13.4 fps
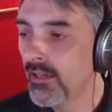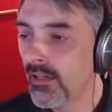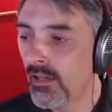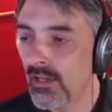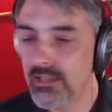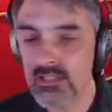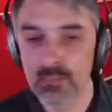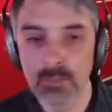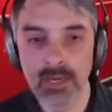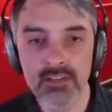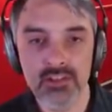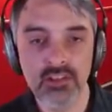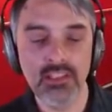
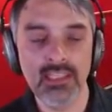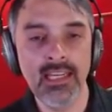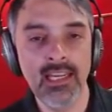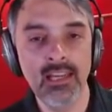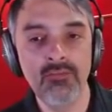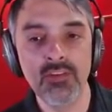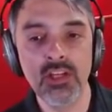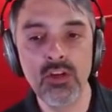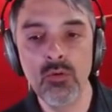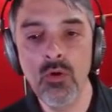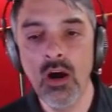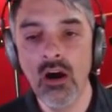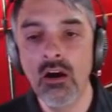especially if
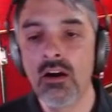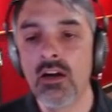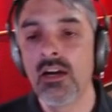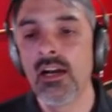you are